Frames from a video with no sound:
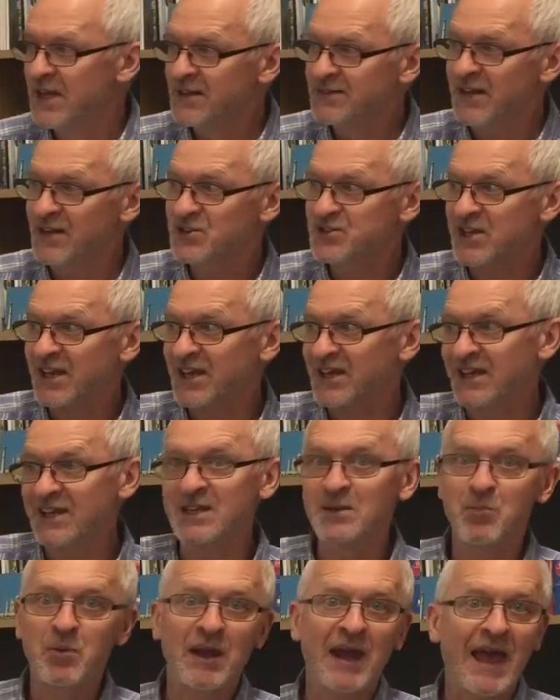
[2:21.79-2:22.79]
Then secondly,
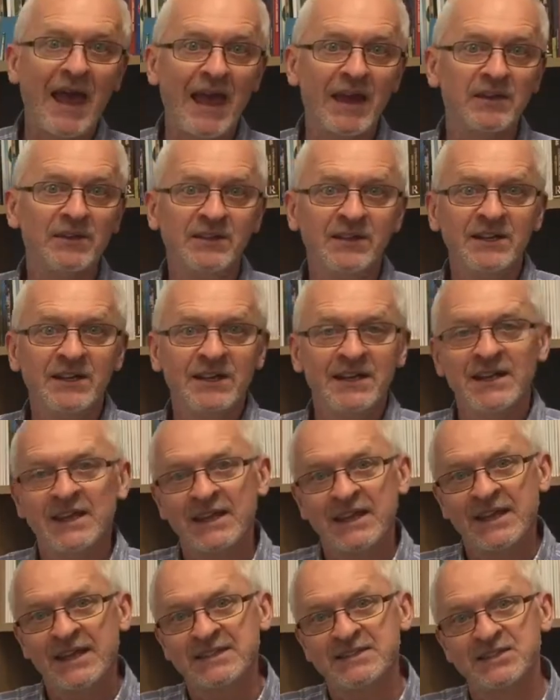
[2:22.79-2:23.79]
the plan
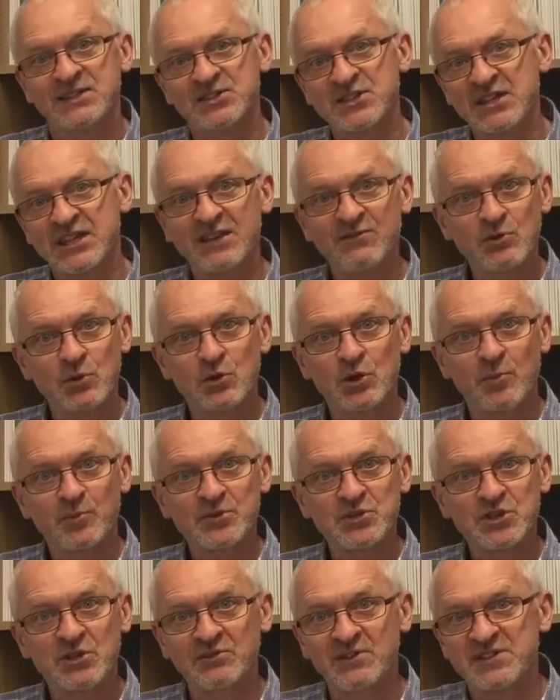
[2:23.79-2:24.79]
does it give you an
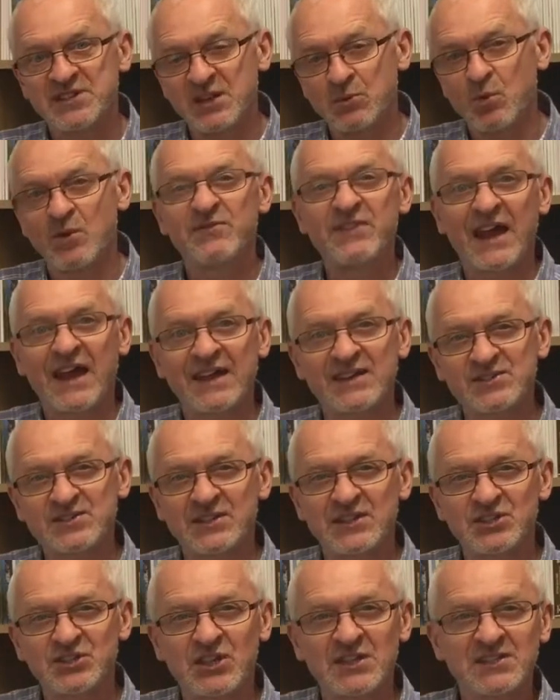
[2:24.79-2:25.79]
opportunity with that
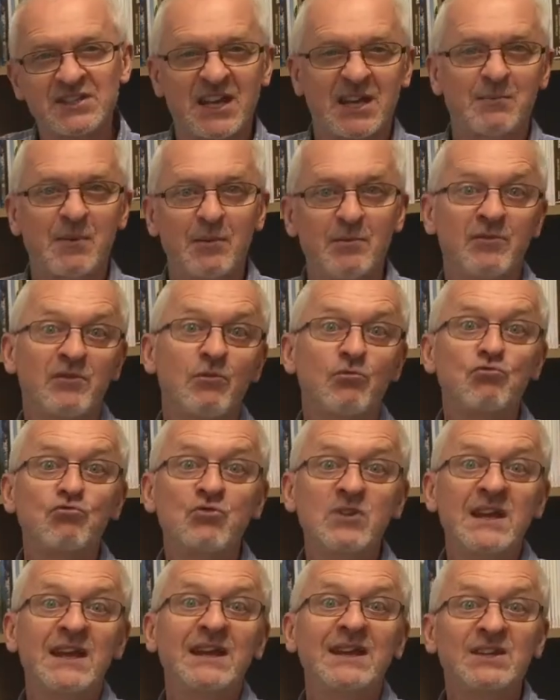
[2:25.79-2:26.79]
SDG to come up with a
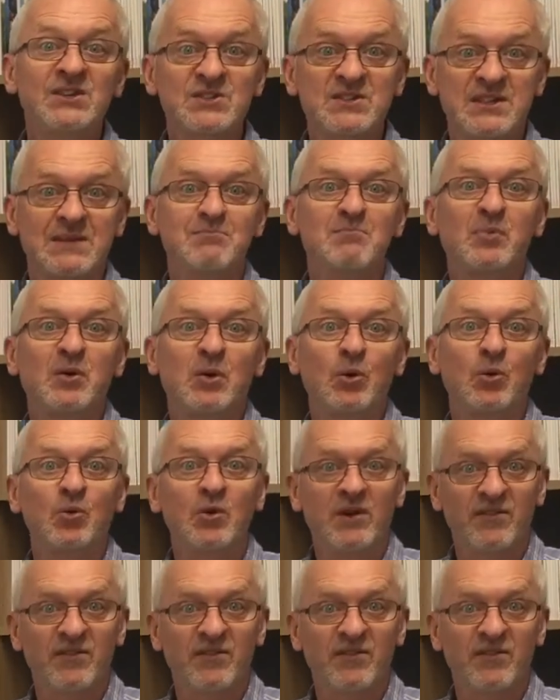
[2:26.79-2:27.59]
really simple,